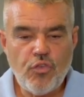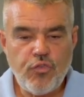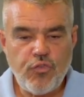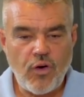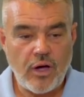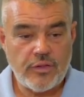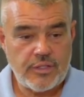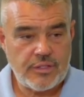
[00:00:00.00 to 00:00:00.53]

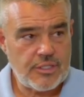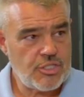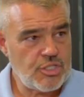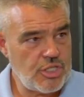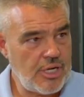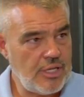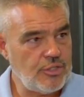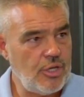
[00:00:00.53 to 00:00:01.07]
fathered this
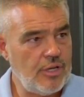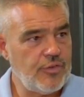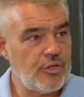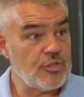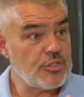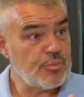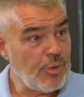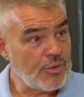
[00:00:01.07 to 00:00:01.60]
child. You have a
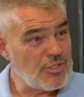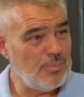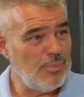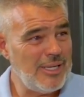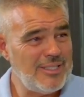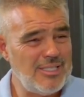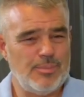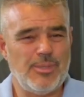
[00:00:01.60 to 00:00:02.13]

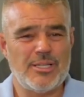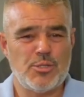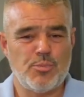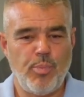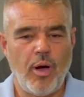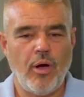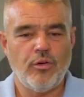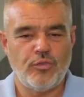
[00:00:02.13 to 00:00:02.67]
responsibility, but it's
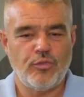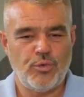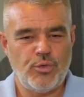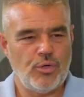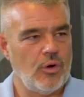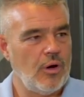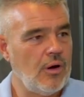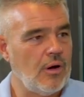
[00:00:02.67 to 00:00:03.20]
part of who
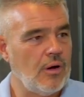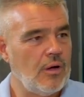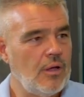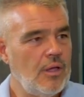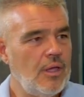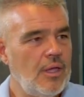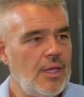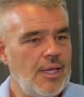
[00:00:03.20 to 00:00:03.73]
you are.
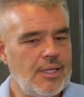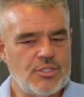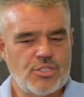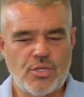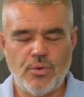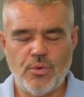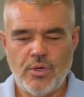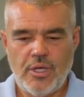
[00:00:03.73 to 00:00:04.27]
And
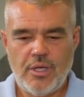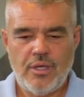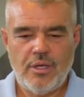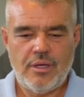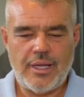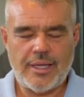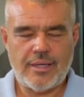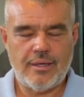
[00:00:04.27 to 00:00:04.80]
so,
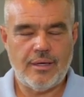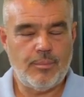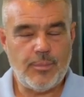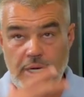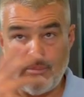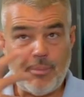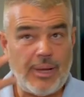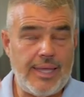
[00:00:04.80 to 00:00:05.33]
like, I
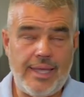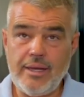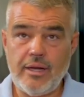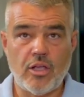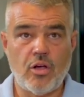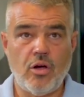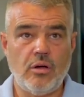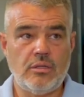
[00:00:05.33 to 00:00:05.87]
mean, on my head, I
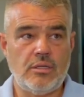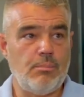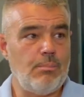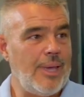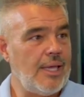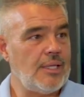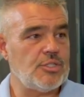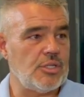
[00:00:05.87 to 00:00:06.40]
can't
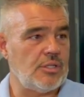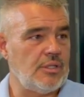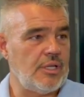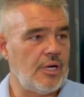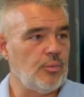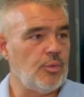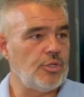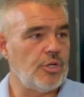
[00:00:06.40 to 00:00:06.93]
imagine that
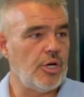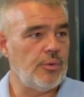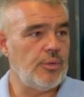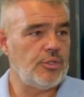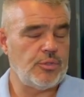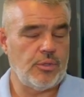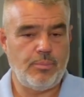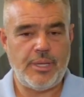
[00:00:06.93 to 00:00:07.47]
I would go
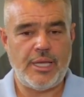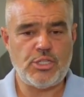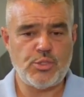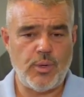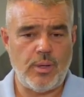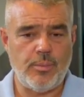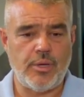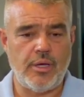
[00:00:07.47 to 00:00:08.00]
into a place
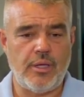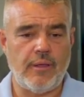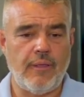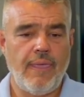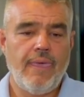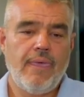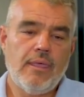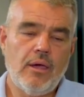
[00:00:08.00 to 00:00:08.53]
where I'm going,
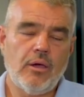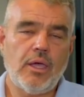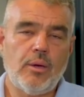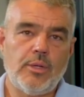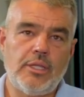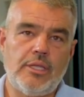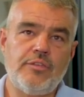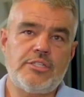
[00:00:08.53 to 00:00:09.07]
okay,
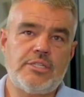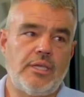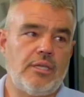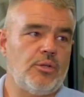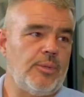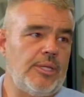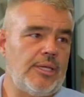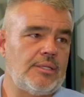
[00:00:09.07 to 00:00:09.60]
well, every second
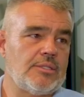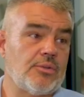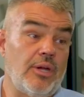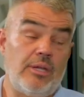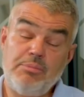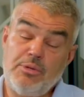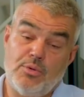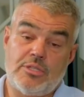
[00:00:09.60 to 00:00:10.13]
weekend's
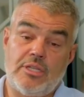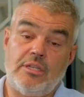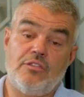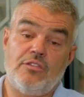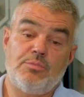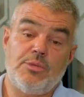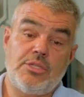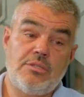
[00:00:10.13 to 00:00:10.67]
great because it gives
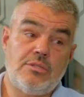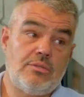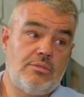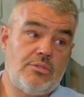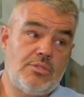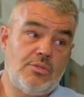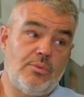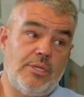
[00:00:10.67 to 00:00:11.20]
me
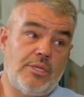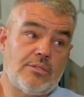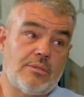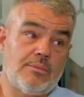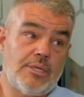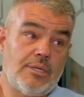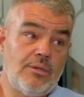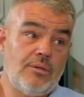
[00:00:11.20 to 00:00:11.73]
2 weeks on
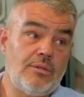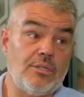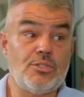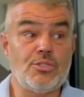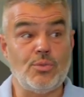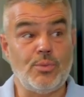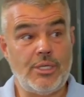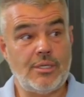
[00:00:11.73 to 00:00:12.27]
my own and
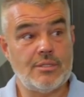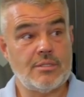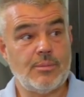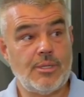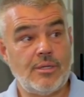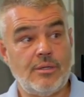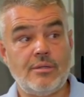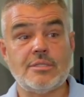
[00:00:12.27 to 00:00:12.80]
2 weekends on my
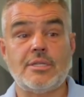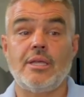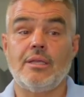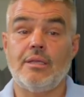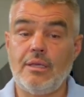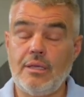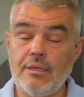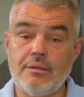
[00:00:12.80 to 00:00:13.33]
own. It's like,
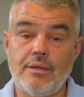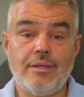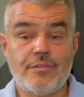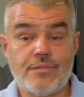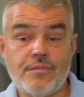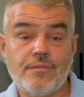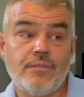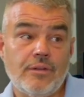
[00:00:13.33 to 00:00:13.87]

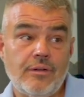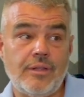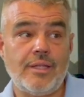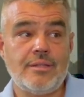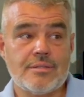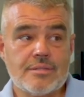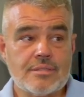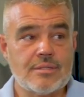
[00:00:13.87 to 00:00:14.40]

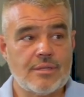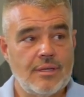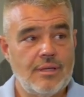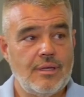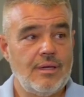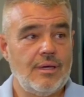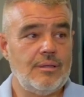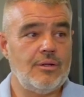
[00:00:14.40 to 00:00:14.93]
that's,
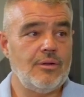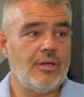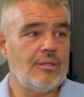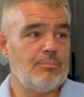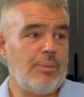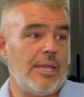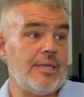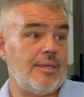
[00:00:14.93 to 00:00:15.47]
I can
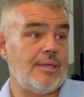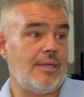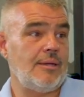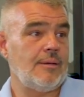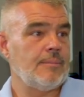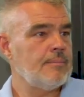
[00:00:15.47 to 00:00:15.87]
play again.